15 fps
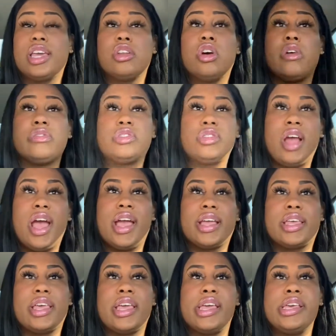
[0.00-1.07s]
off track.
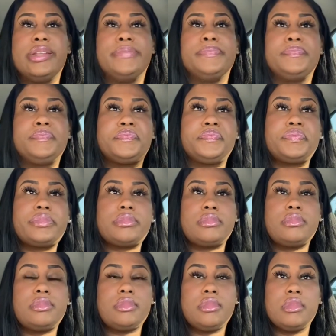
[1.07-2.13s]

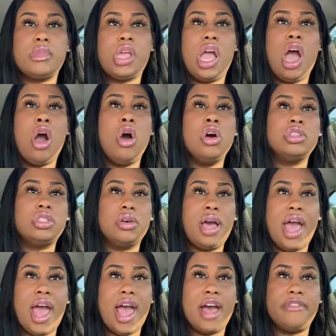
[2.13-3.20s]
And I also
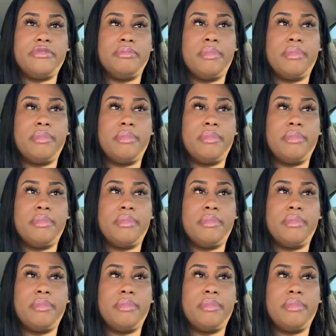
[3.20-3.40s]
have